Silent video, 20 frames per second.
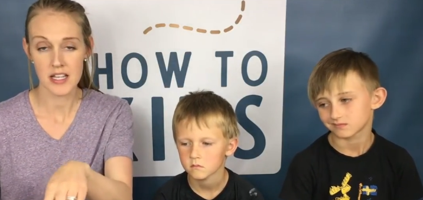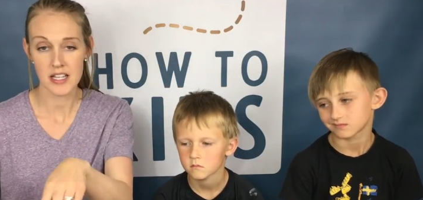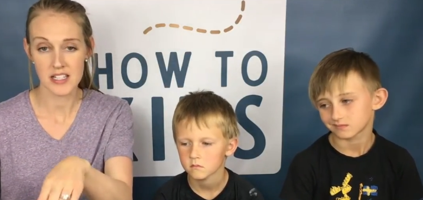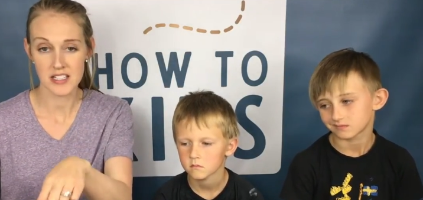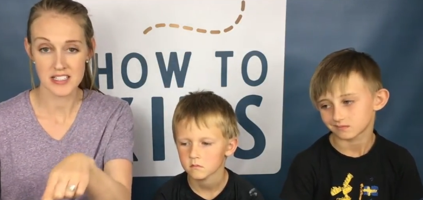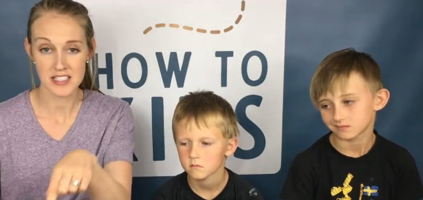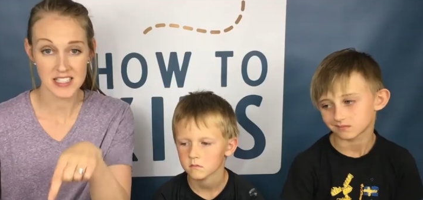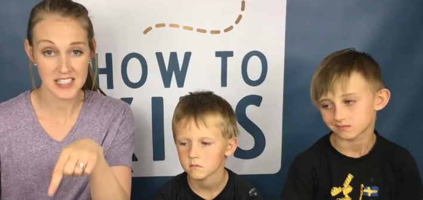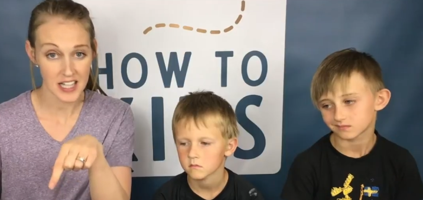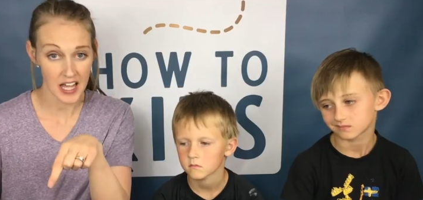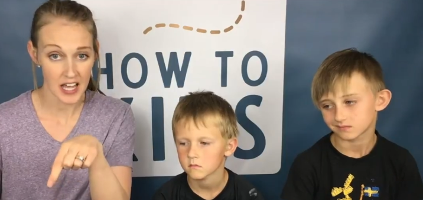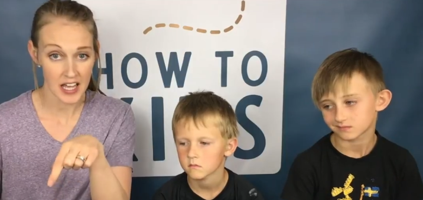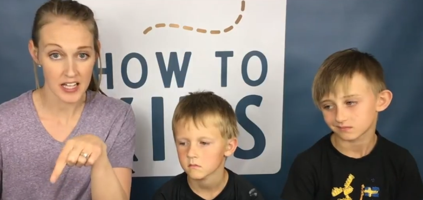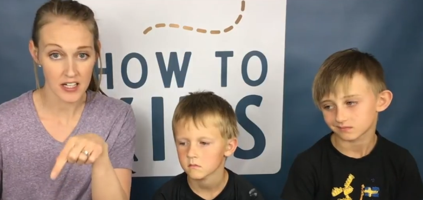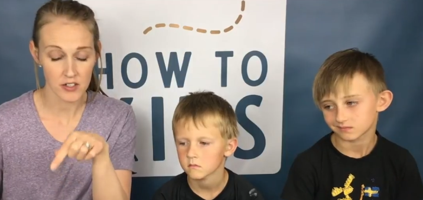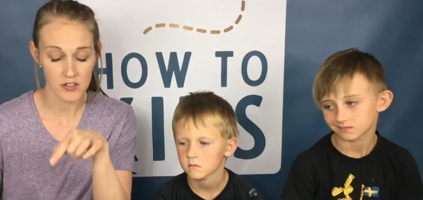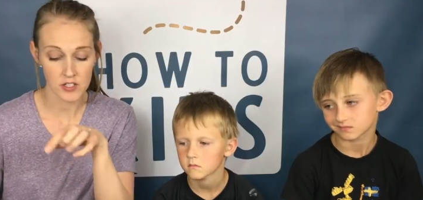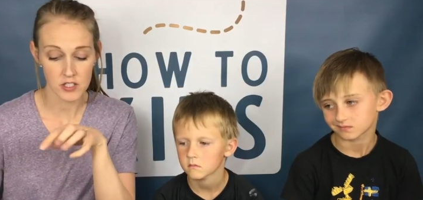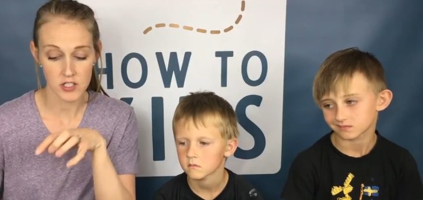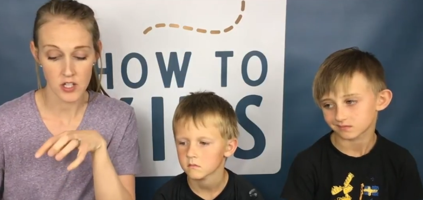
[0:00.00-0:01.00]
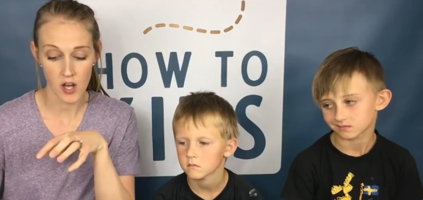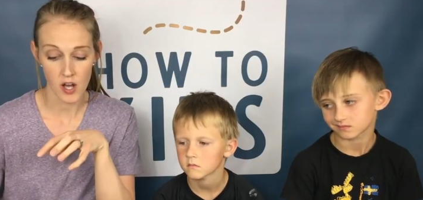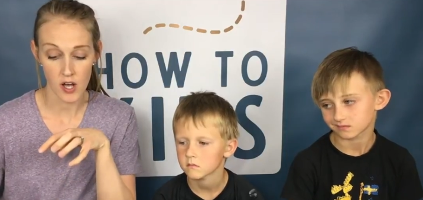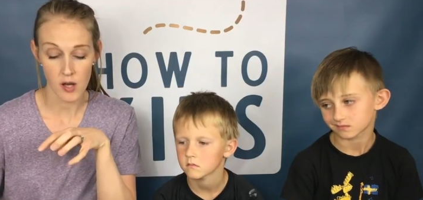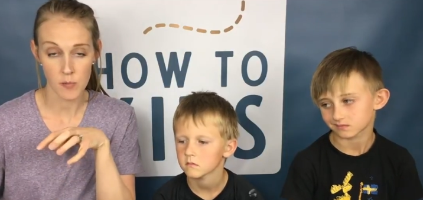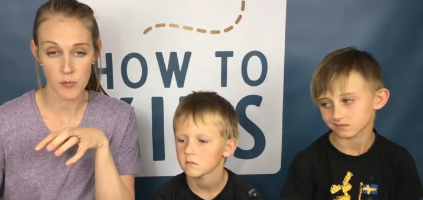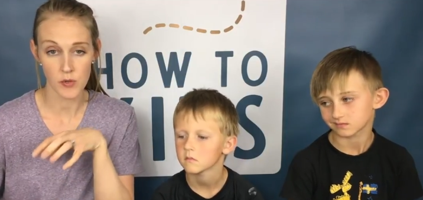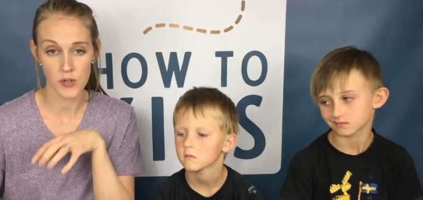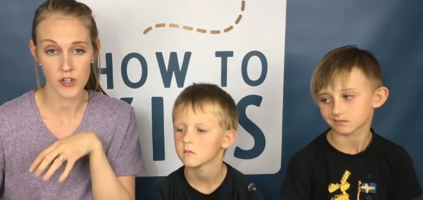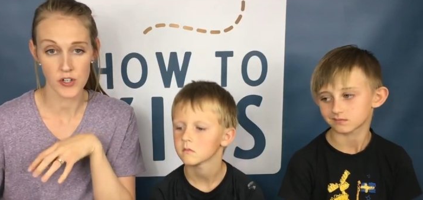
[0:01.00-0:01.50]
Speaker 1: inside on the
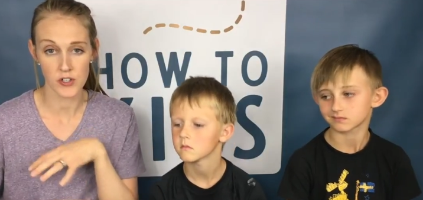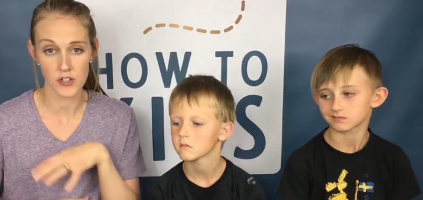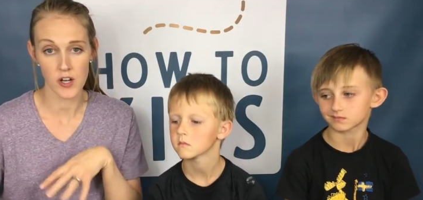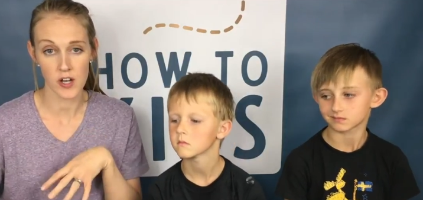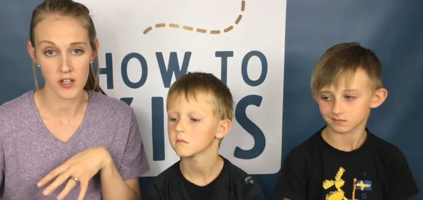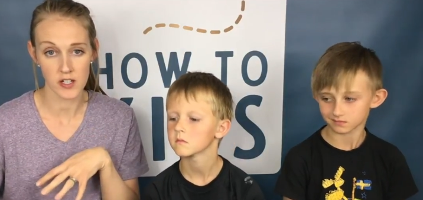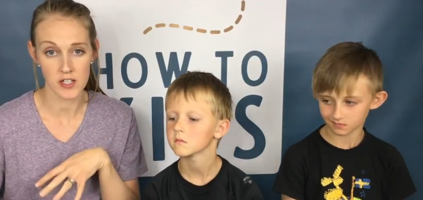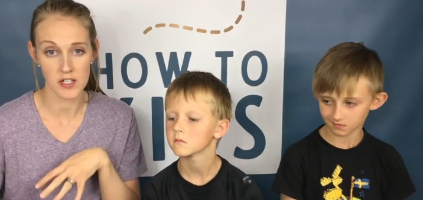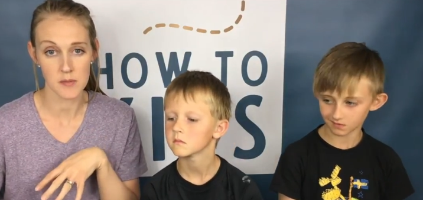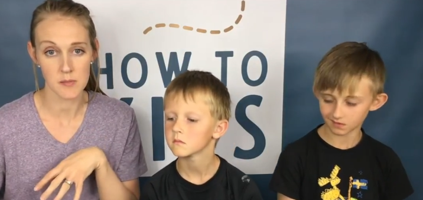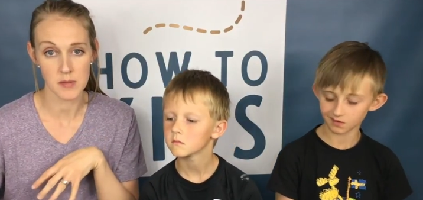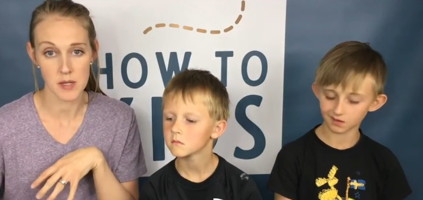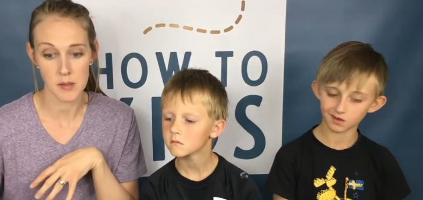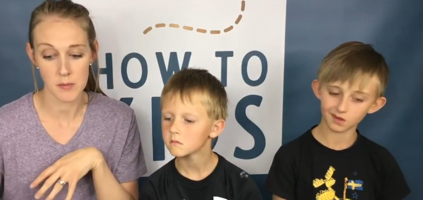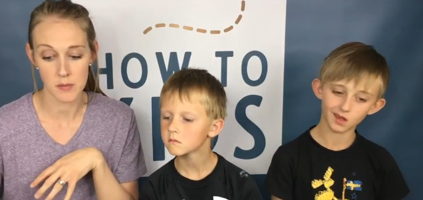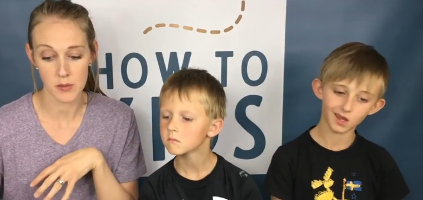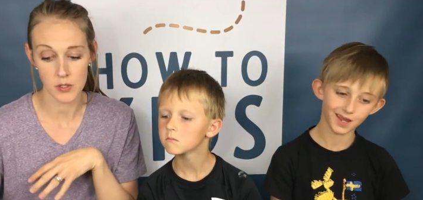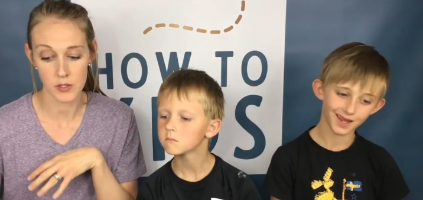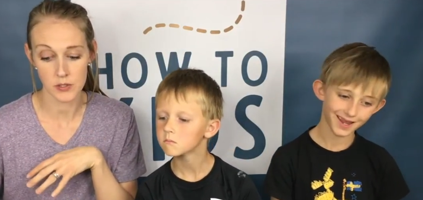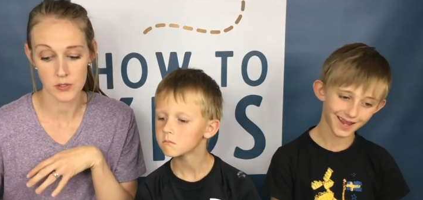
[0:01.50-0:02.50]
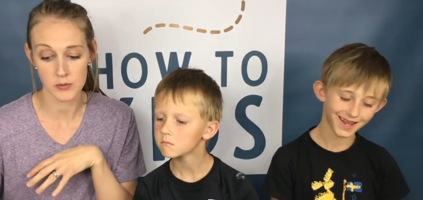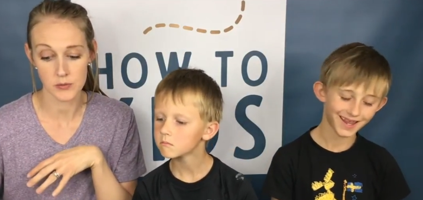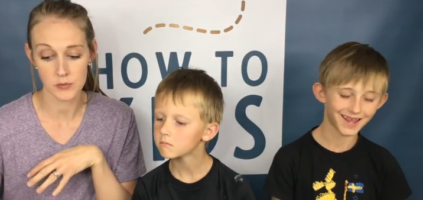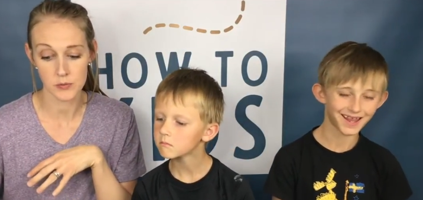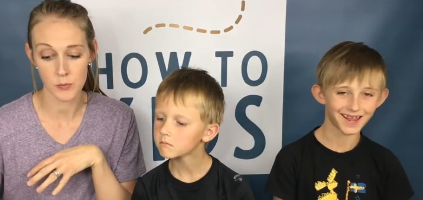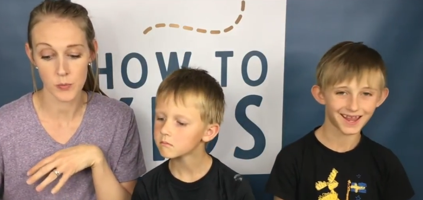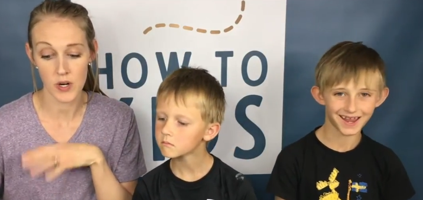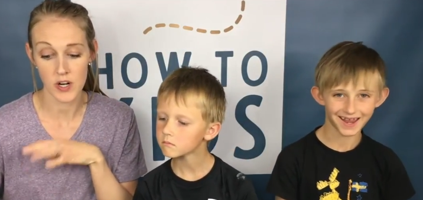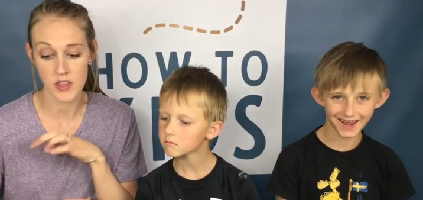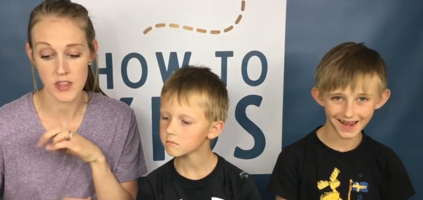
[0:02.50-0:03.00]
top where you're not gonna be able, or
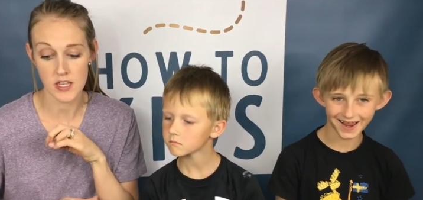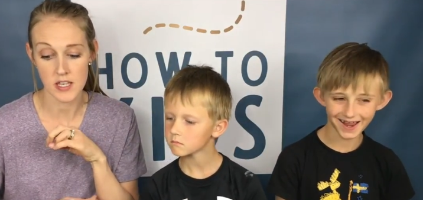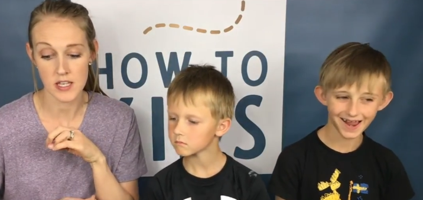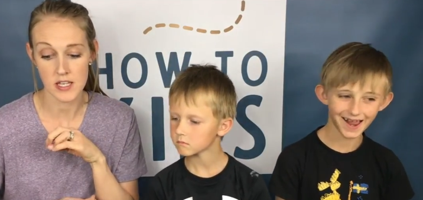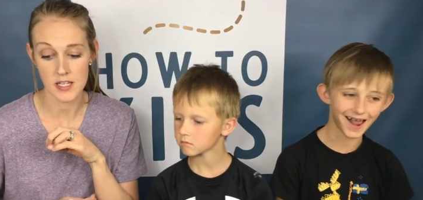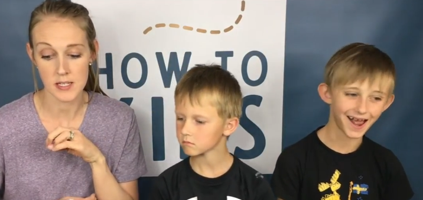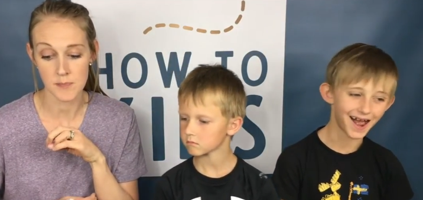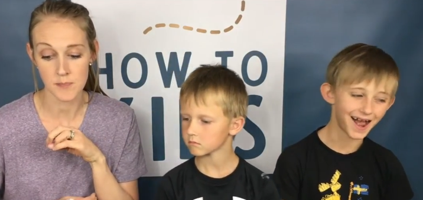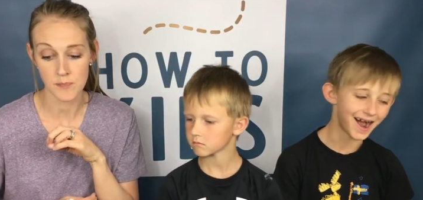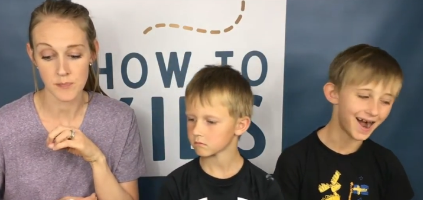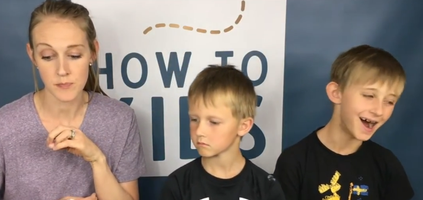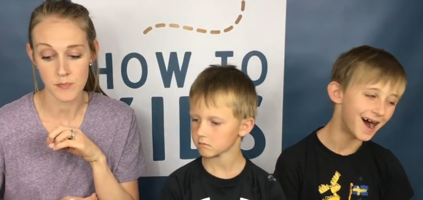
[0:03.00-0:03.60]
where the